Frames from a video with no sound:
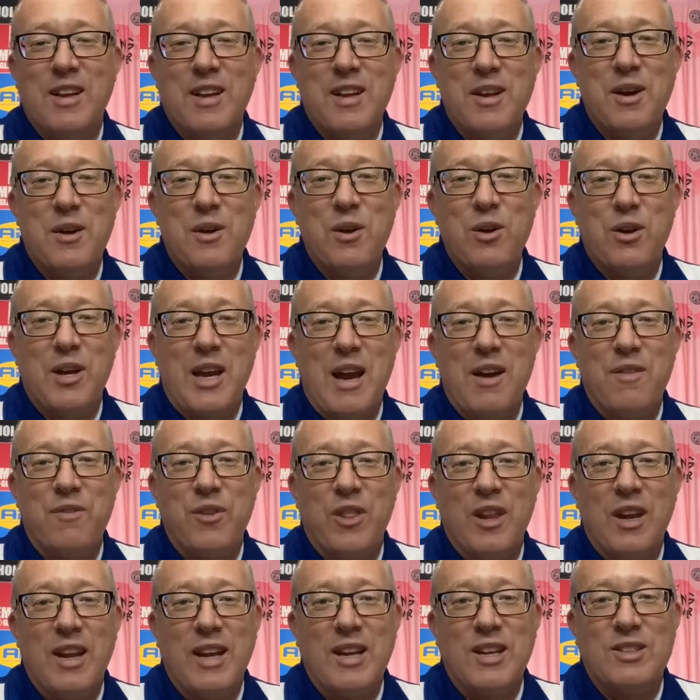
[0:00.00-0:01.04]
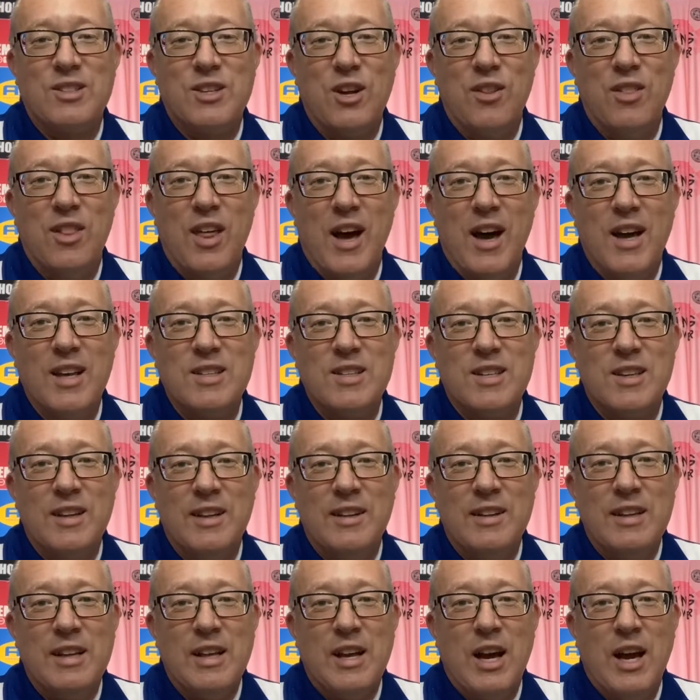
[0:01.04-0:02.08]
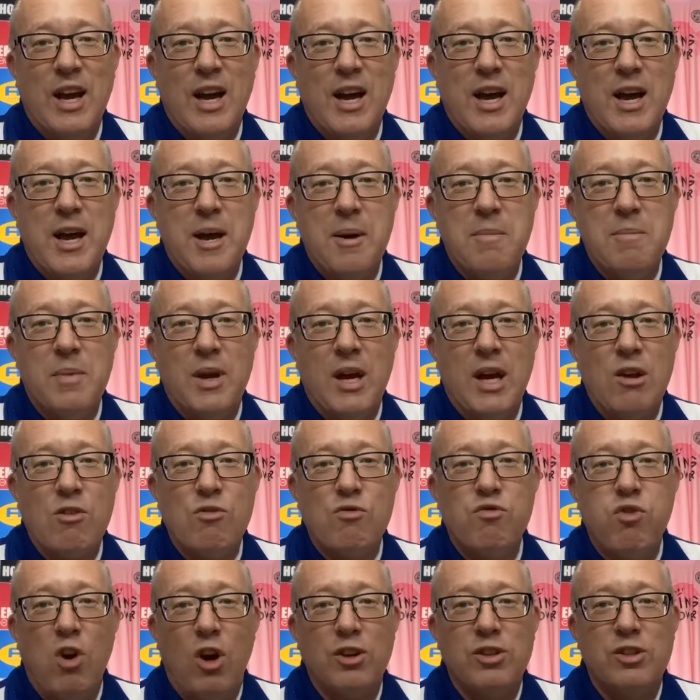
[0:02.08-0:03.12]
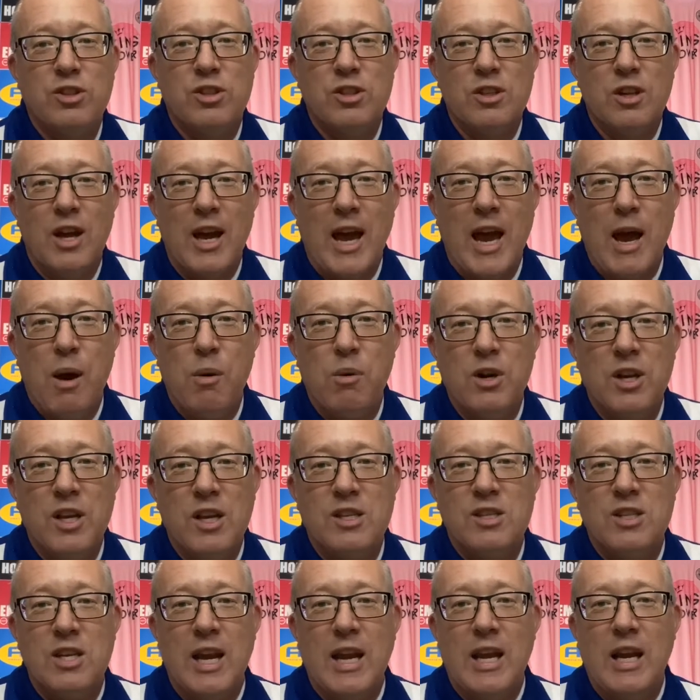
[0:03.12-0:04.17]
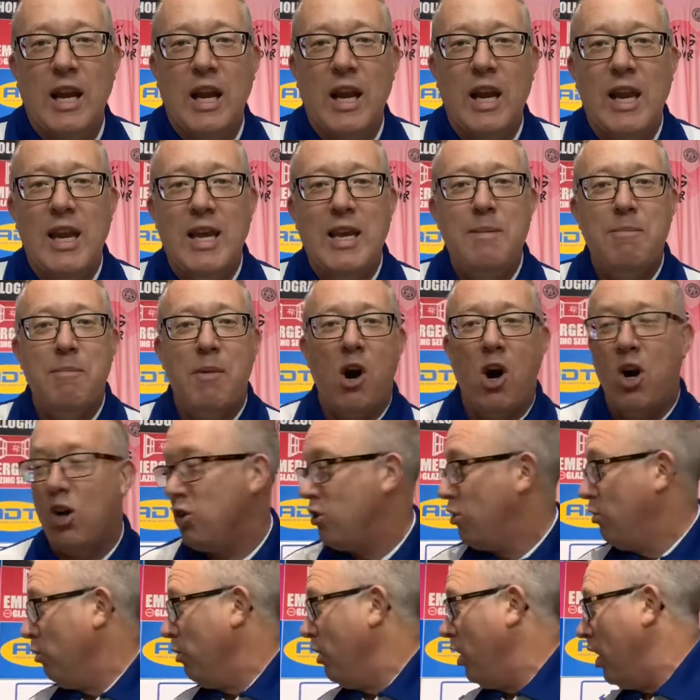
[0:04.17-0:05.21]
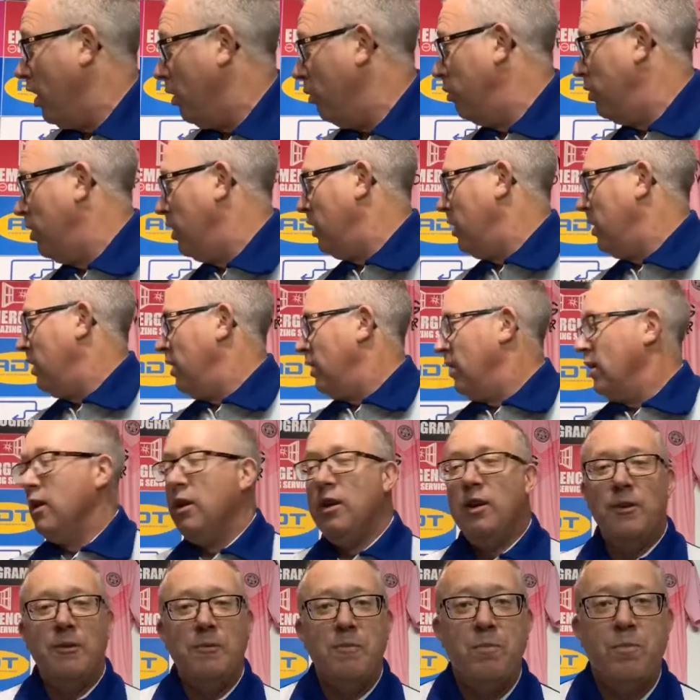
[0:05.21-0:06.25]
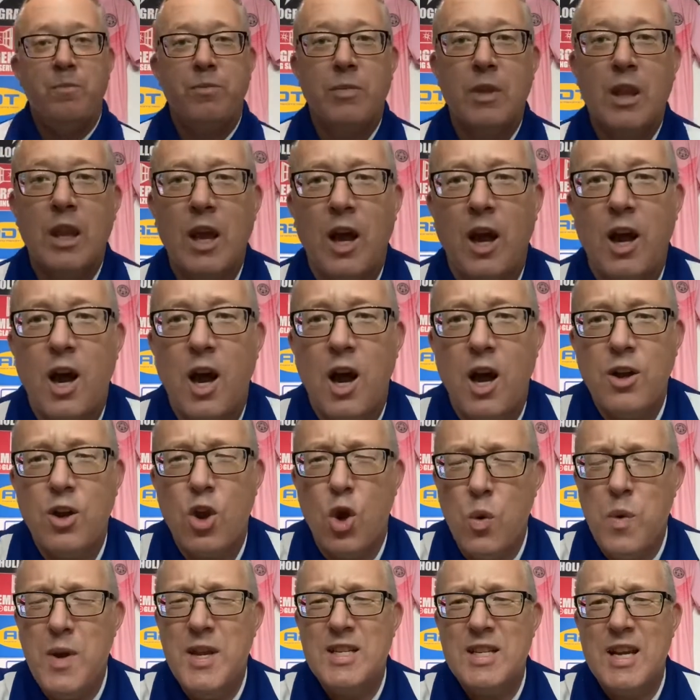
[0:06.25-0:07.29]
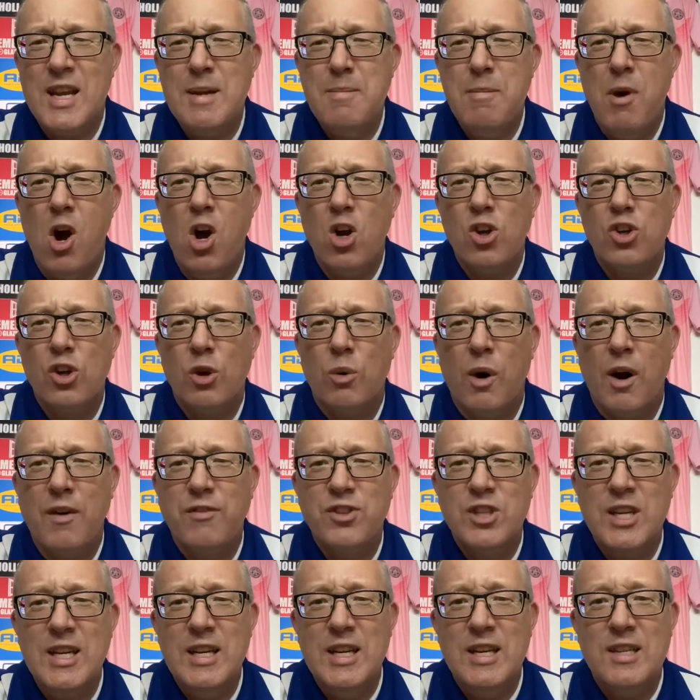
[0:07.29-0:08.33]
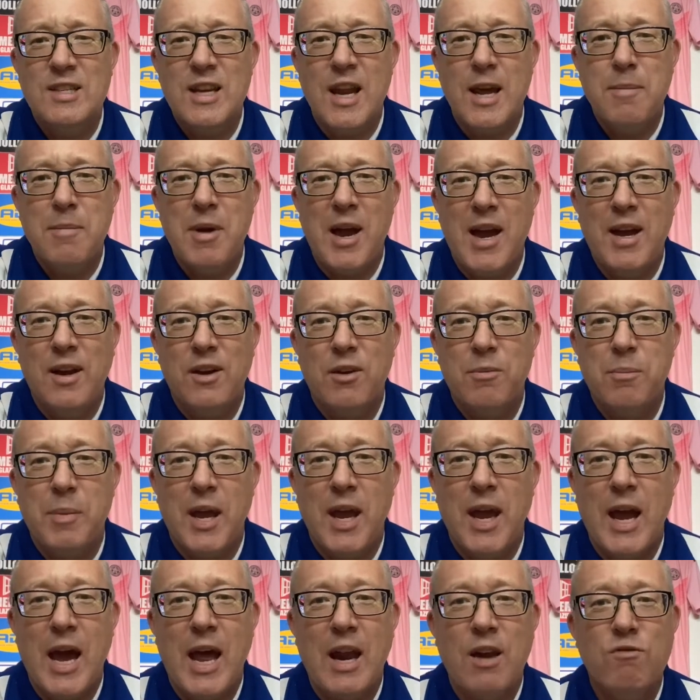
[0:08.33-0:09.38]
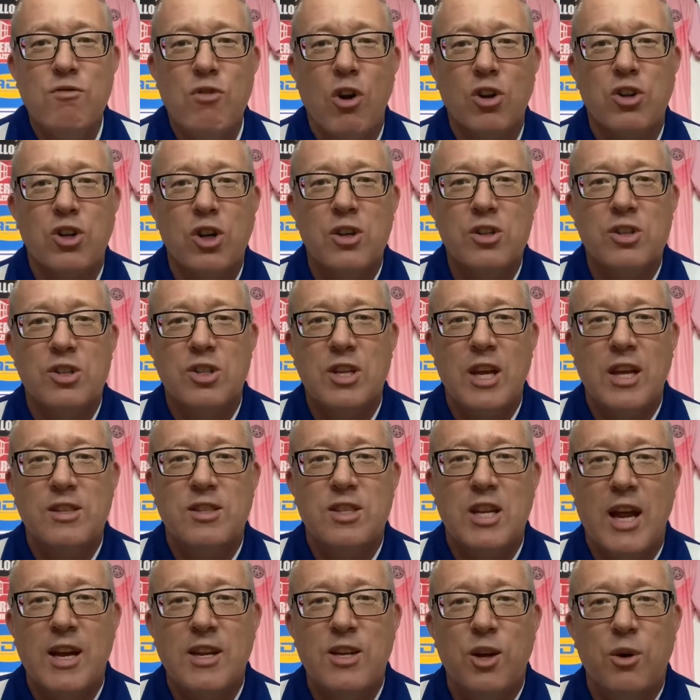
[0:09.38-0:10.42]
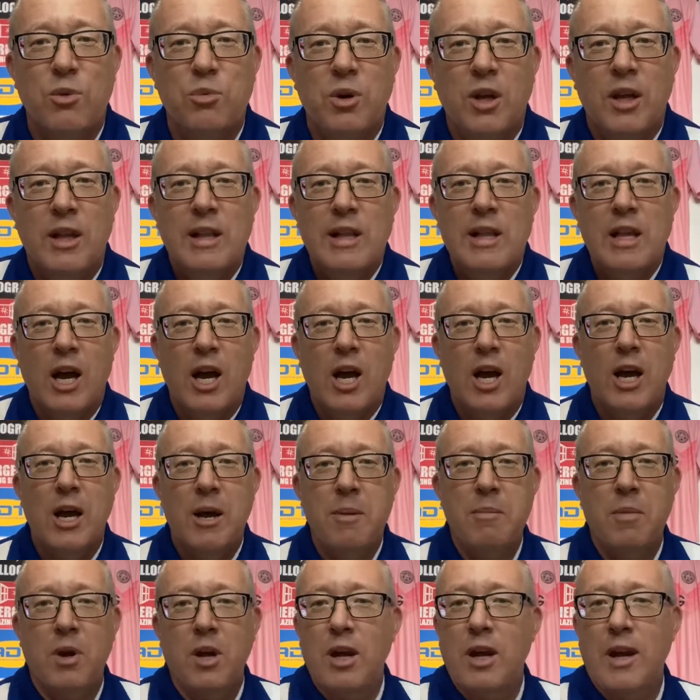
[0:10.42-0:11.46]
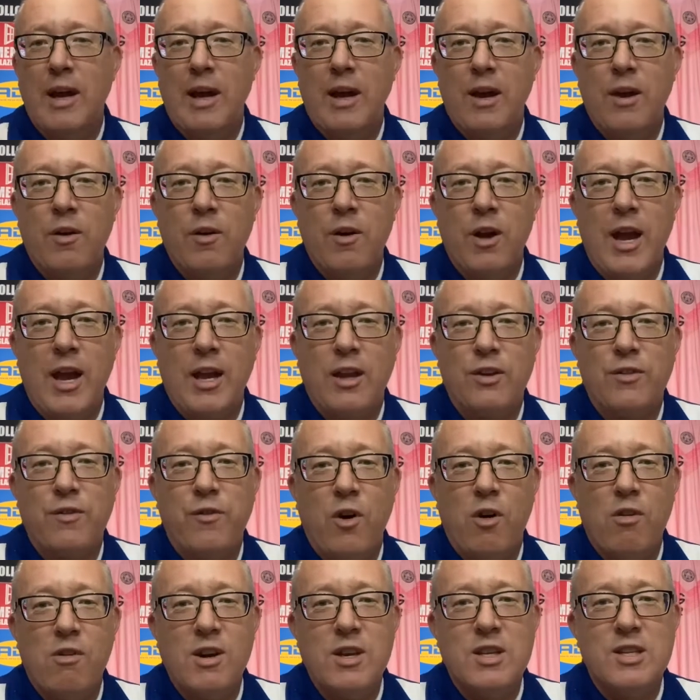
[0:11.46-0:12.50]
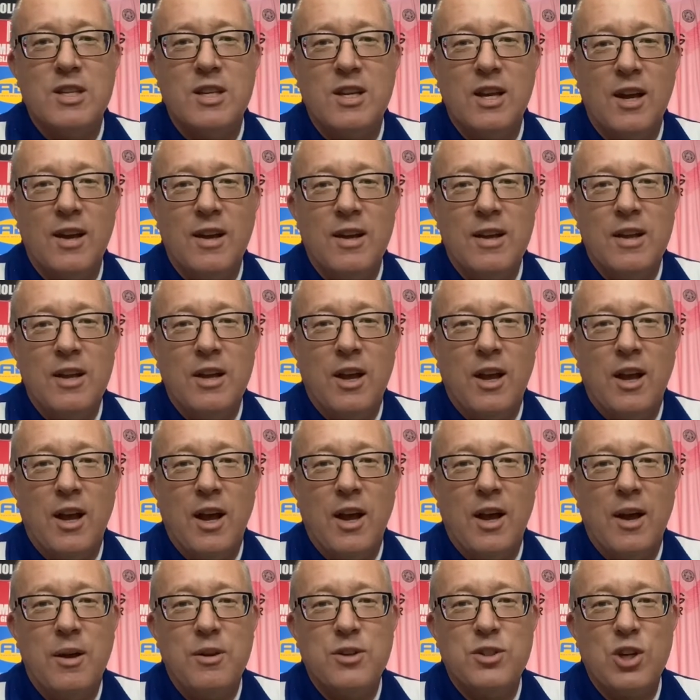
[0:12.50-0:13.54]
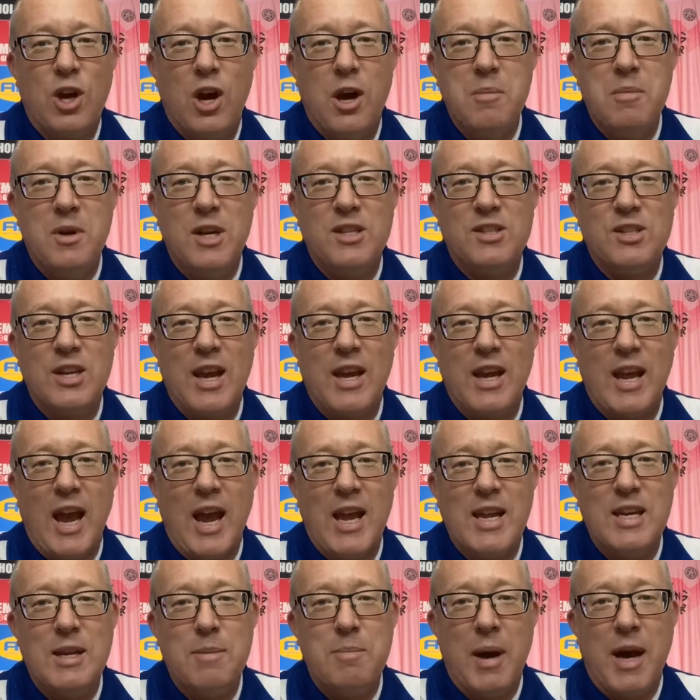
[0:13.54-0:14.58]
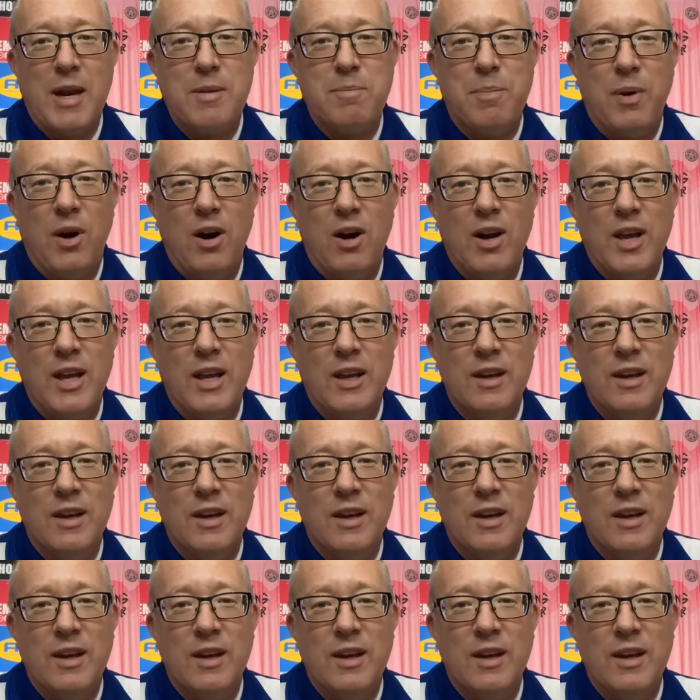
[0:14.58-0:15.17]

Look out for the links on that. Ross Howard is saying Lee Marshall, lol. Who is Lee Marshall? I've seen his name out a bit. Alan Rogers, says Daniel, ex-Forest. Simon is saying AD bad bye.